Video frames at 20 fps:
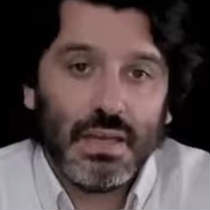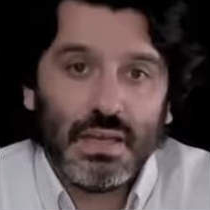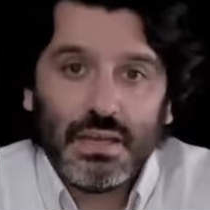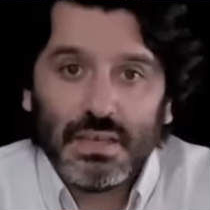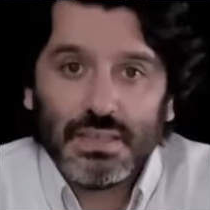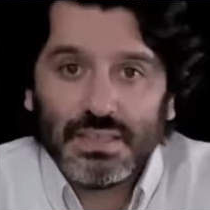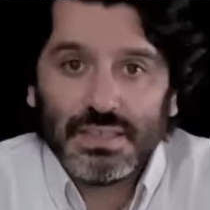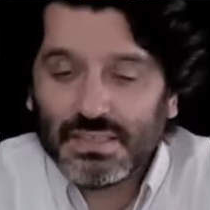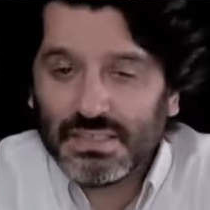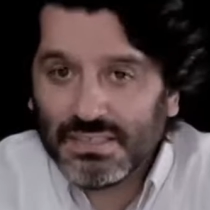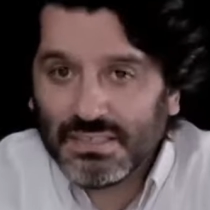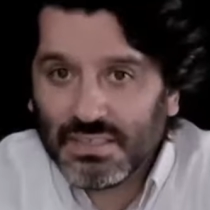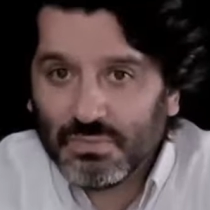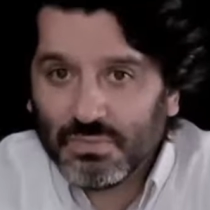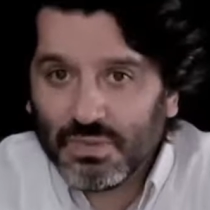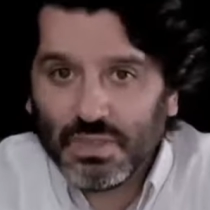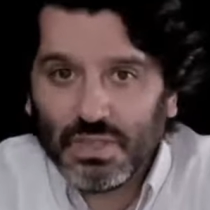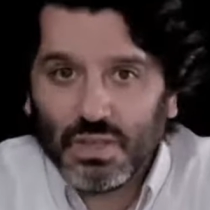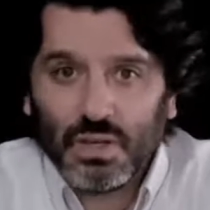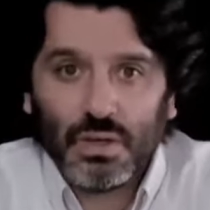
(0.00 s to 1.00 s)
This is a
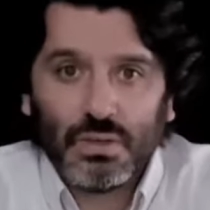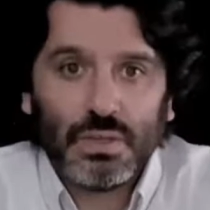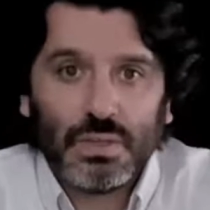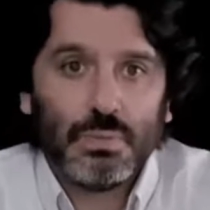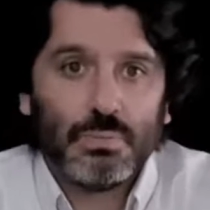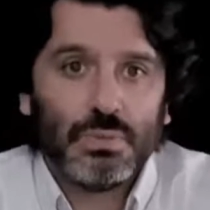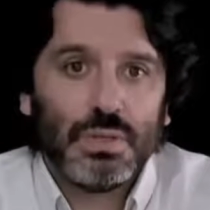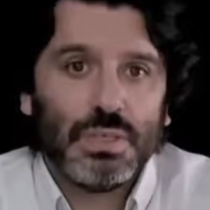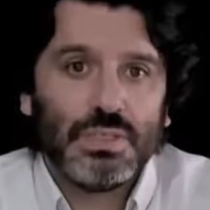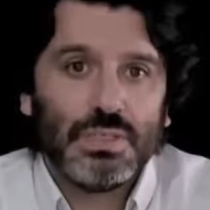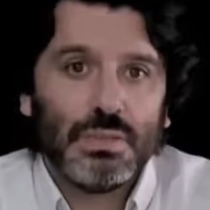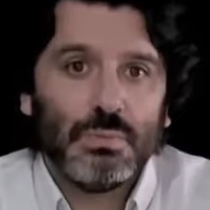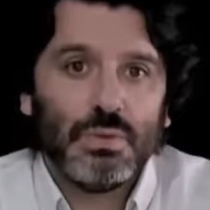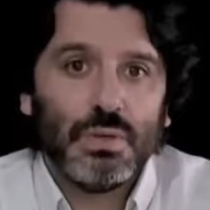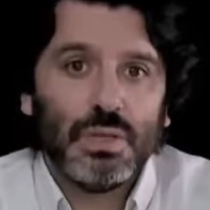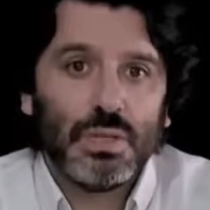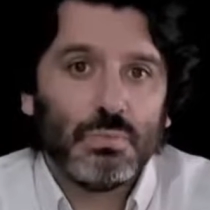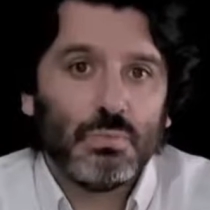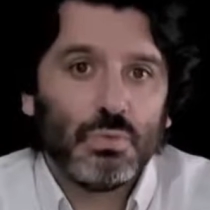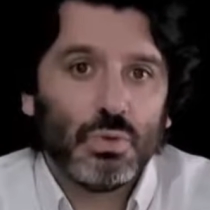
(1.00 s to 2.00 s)
recurring principle
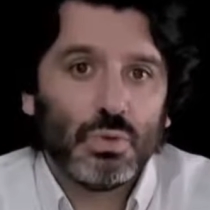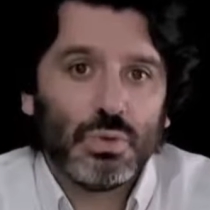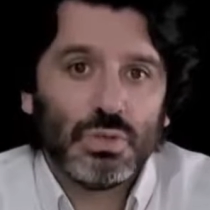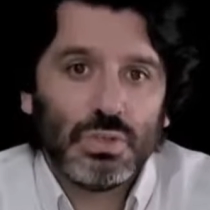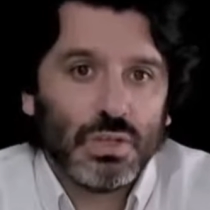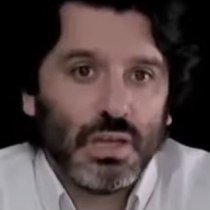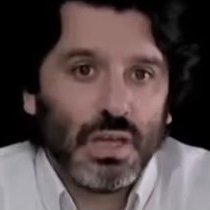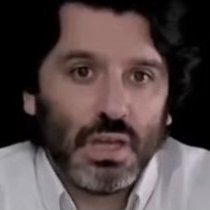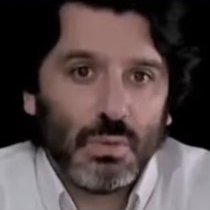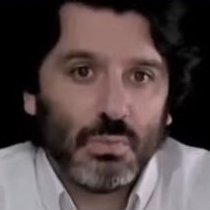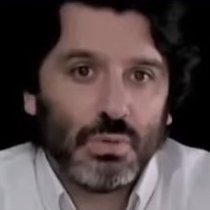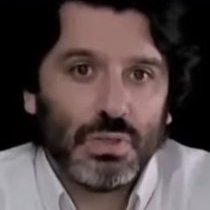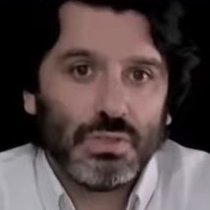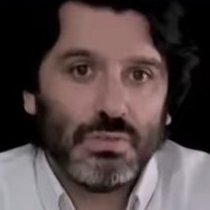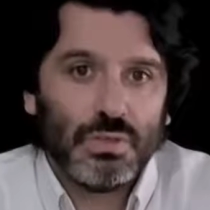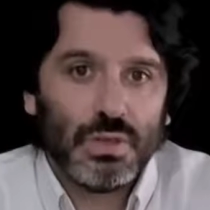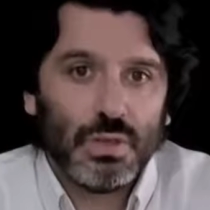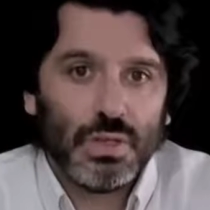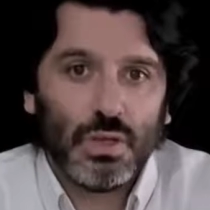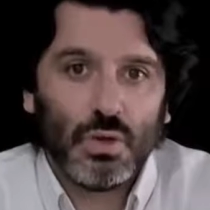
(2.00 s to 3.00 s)
in MOOCs, which
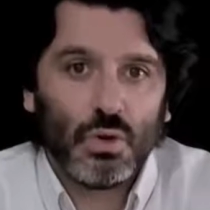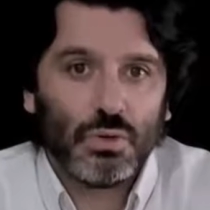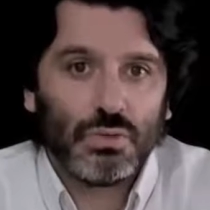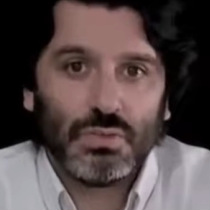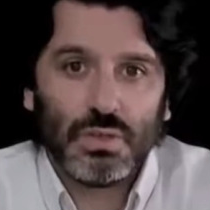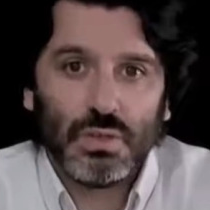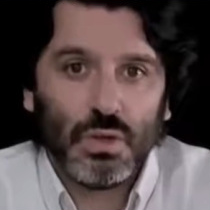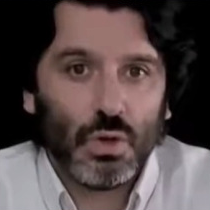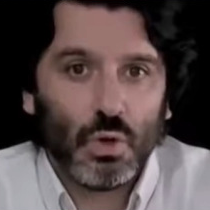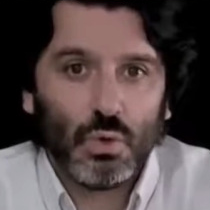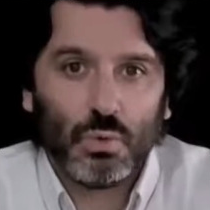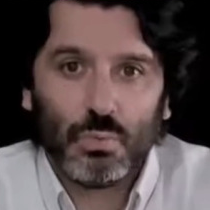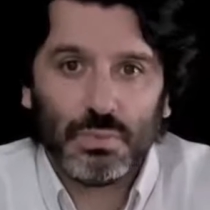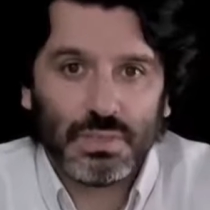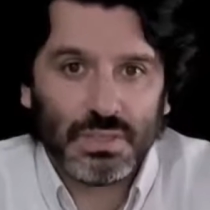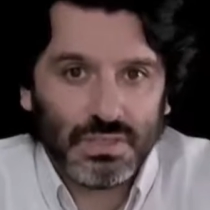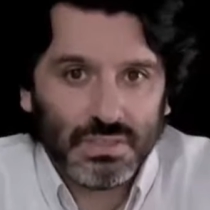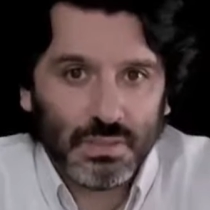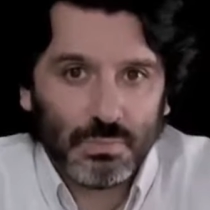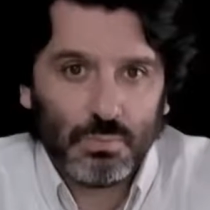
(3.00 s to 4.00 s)
very often
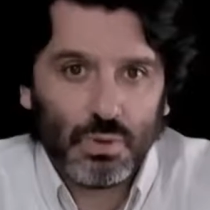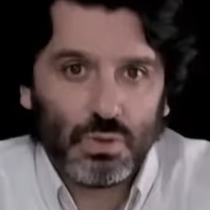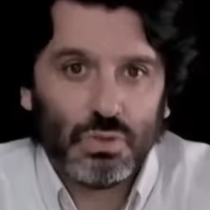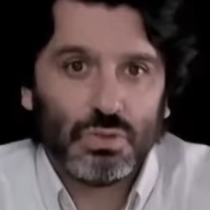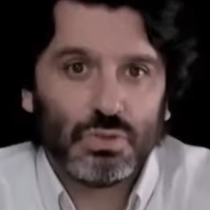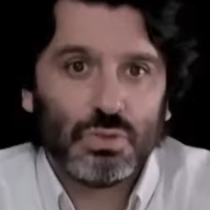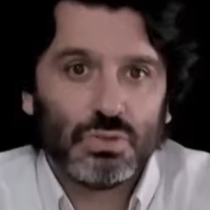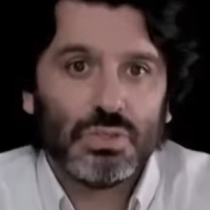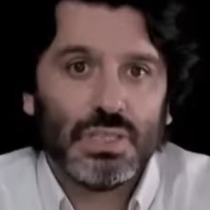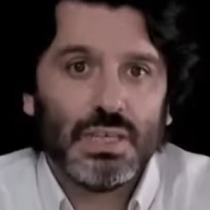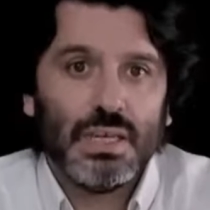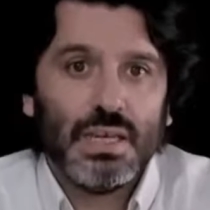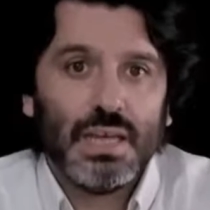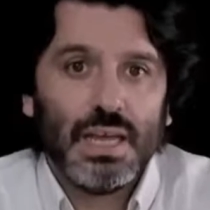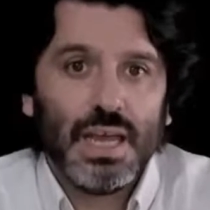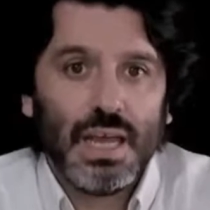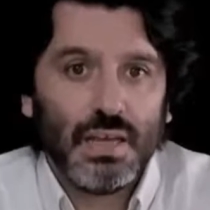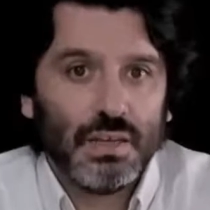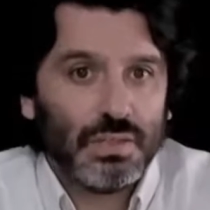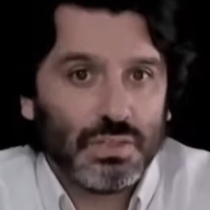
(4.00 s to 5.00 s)
opens the modules in a
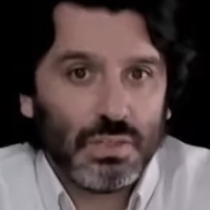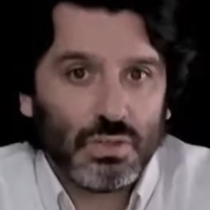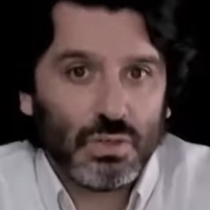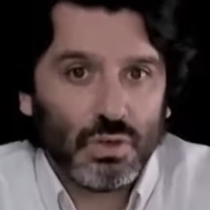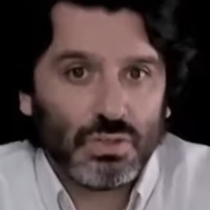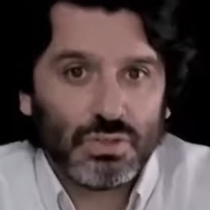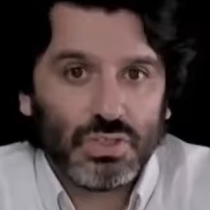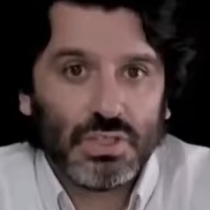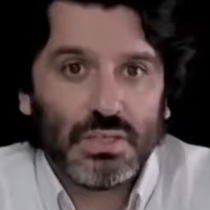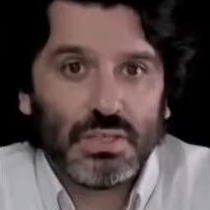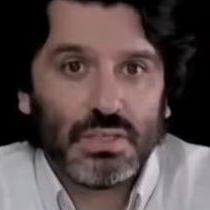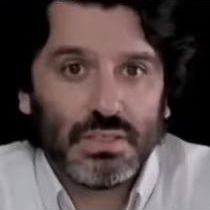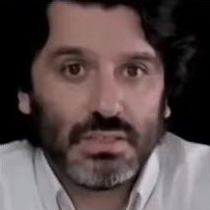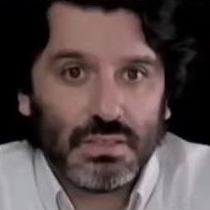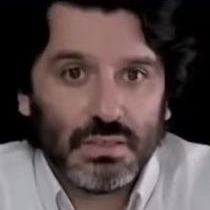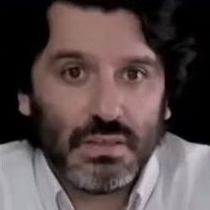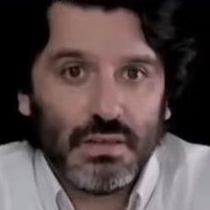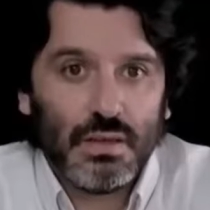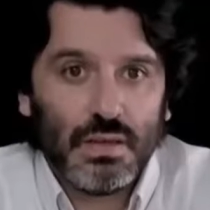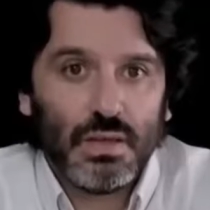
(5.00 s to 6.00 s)
calendar logic.
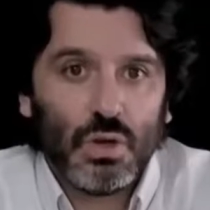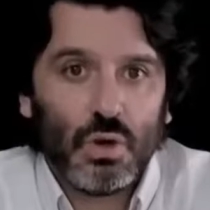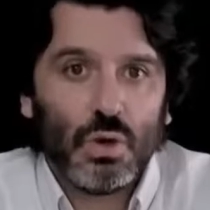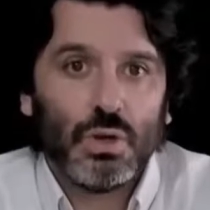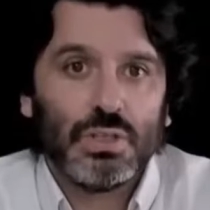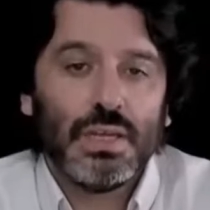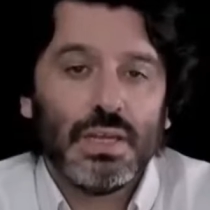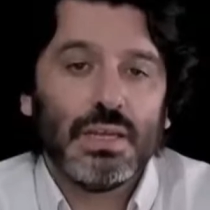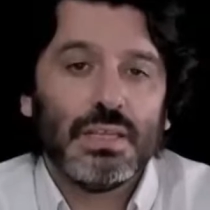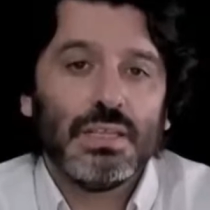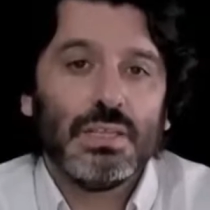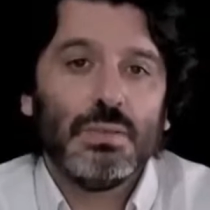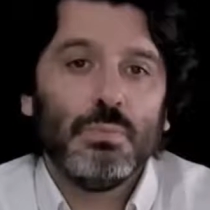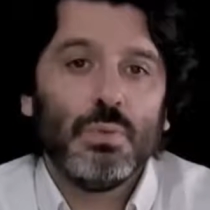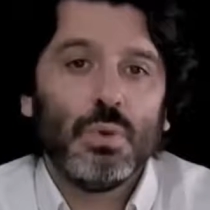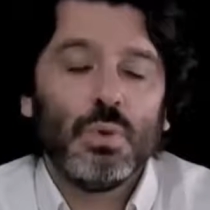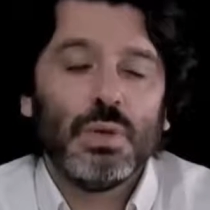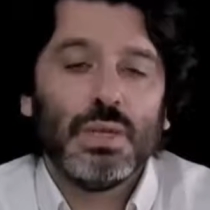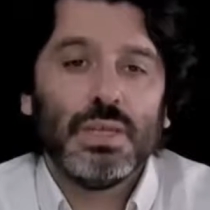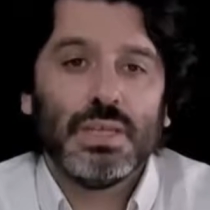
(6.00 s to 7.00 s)
Content is
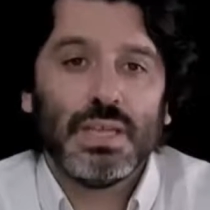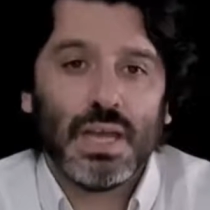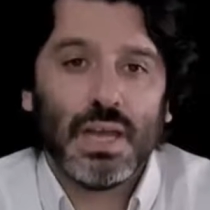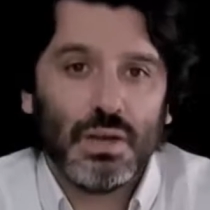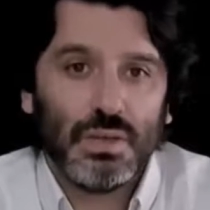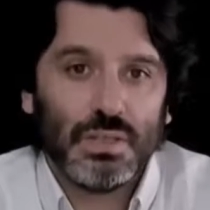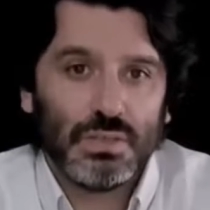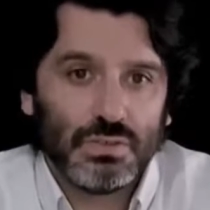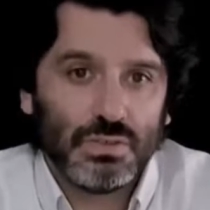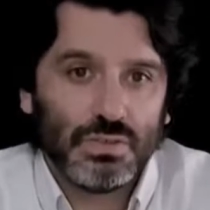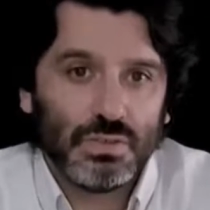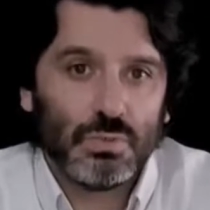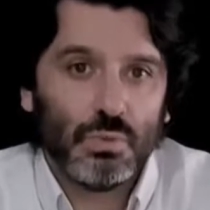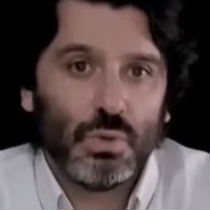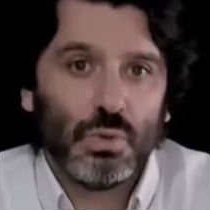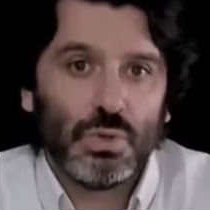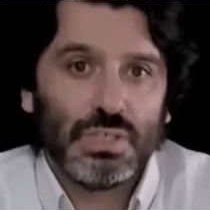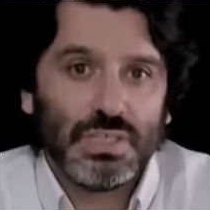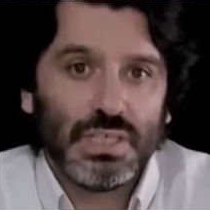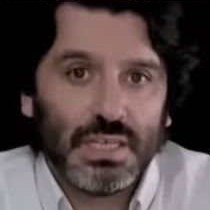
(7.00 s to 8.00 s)
broken down into
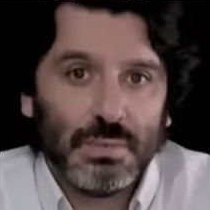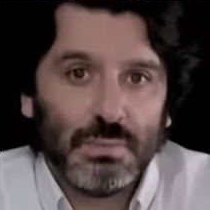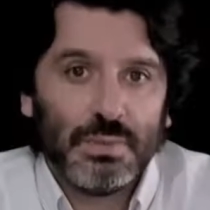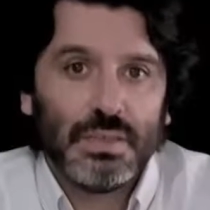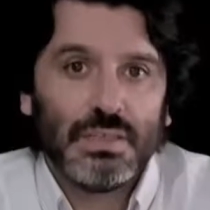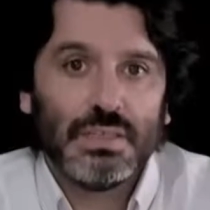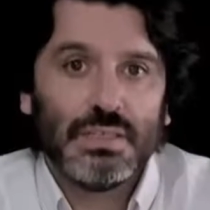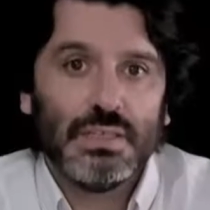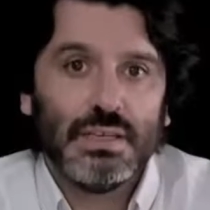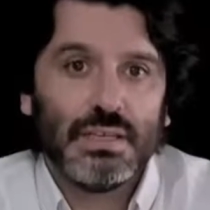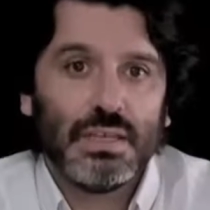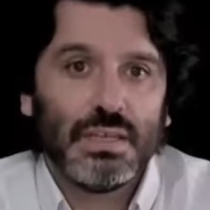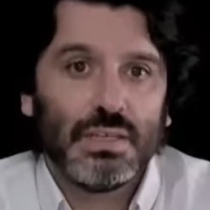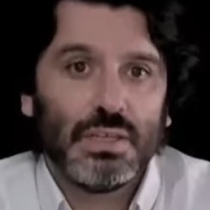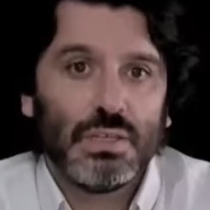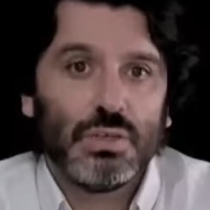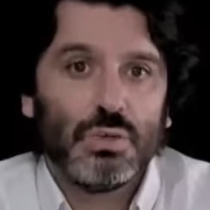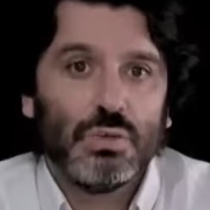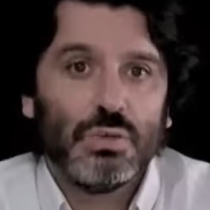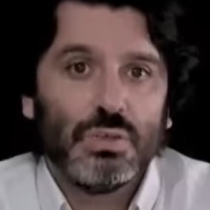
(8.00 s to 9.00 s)
small segments that the
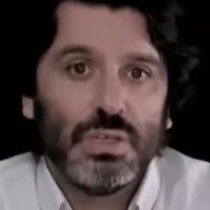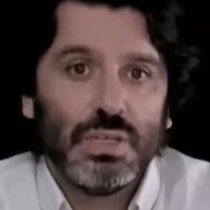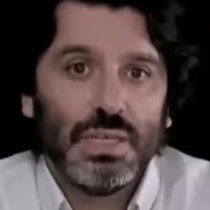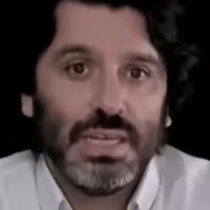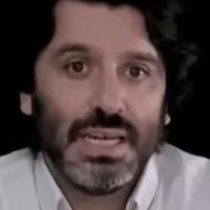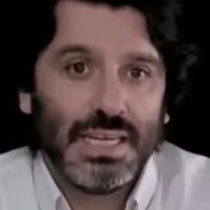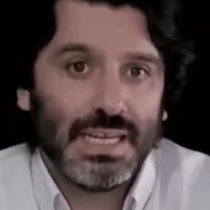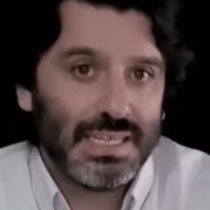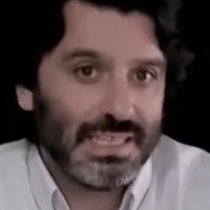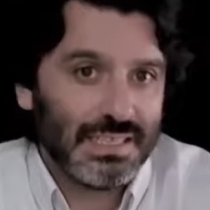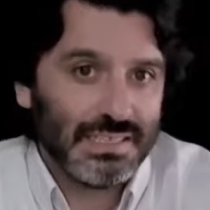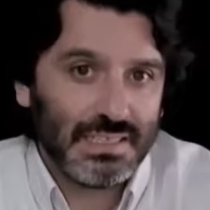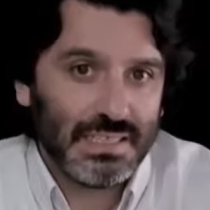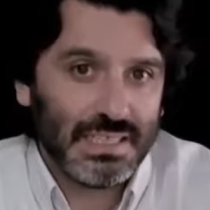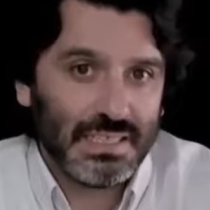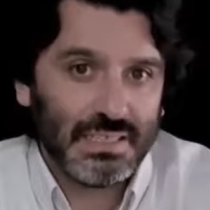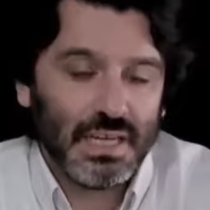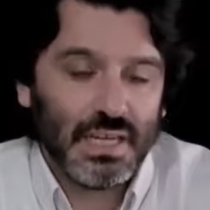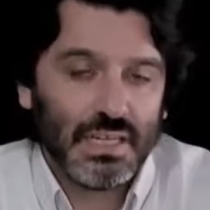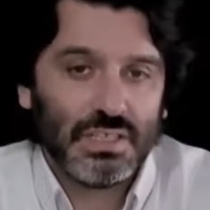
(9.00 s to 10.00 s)
user can easily
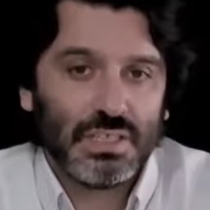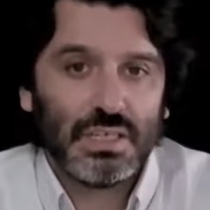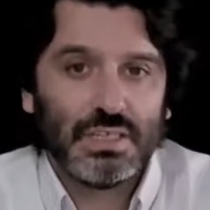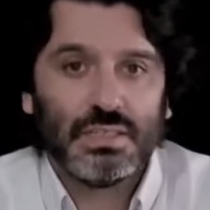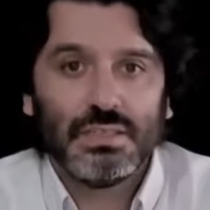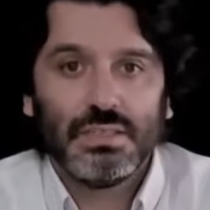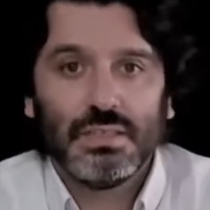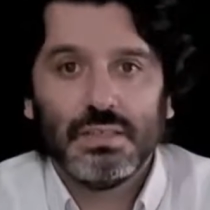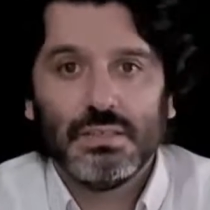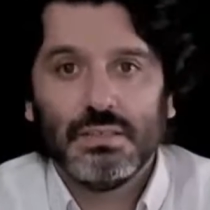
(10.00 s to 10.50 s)
digest.